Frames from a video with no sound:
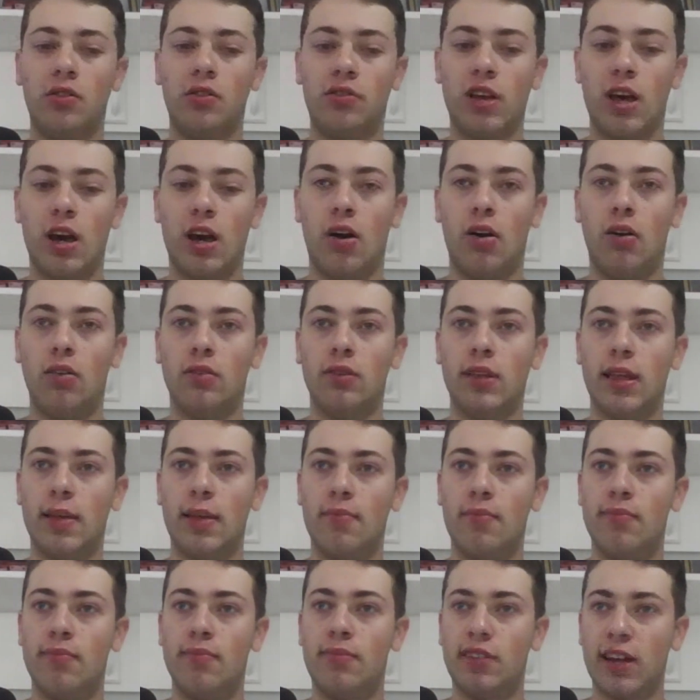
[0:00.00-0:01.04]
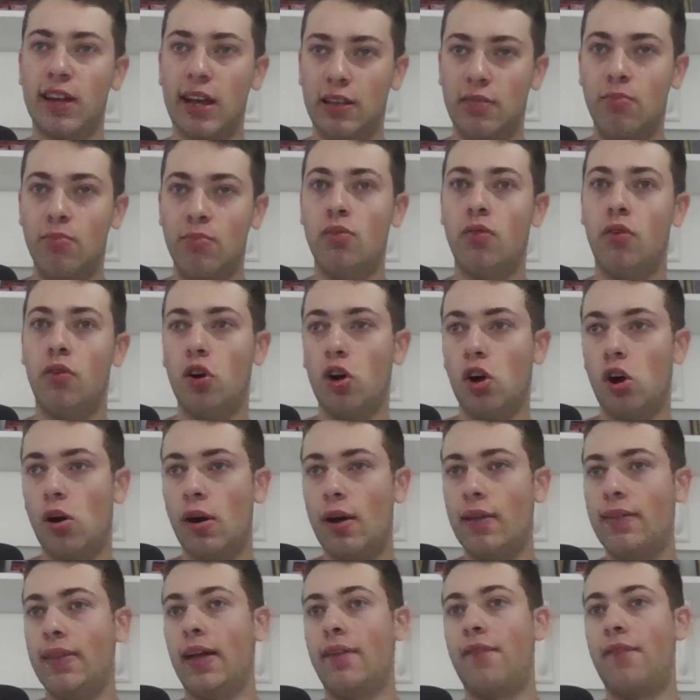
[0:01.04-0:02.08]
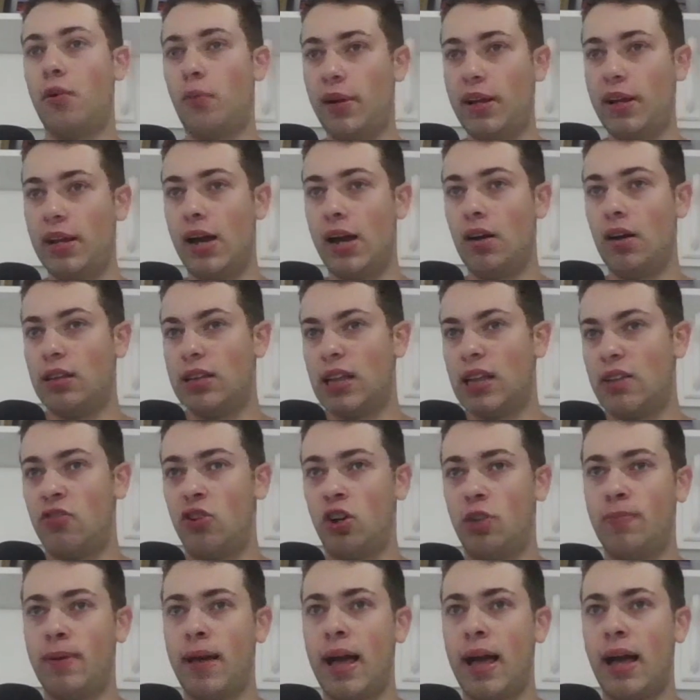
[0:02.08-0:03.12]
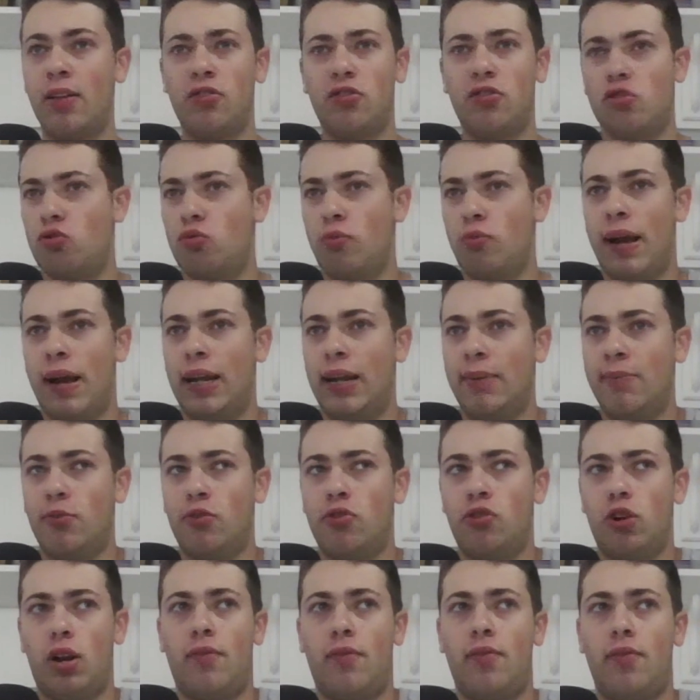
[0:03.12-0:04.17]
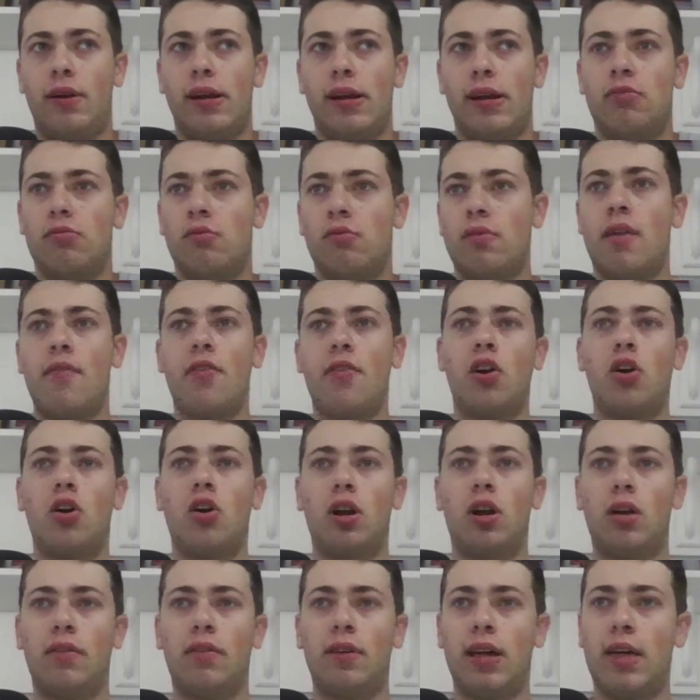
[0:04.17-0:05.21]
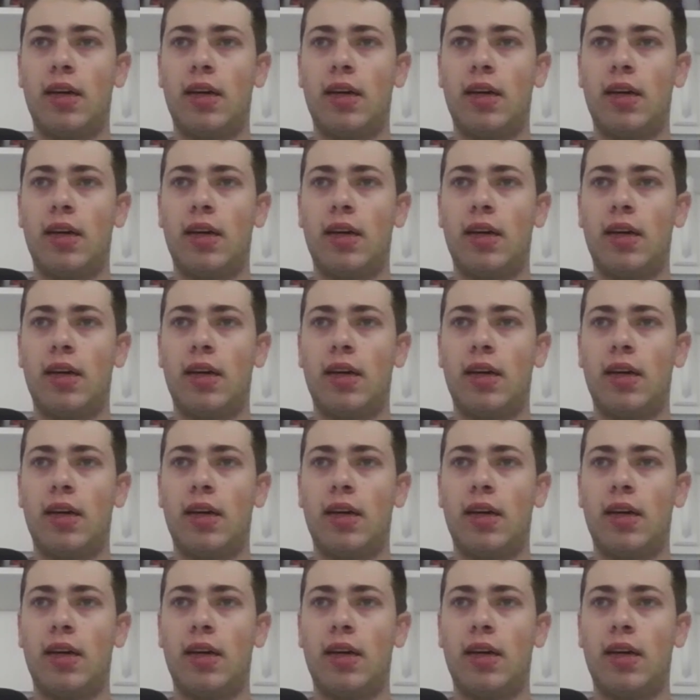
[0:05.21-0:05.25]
So they decided to move Hall and Nick Foligno, and they took back 2 random restricted free agents we never heard of.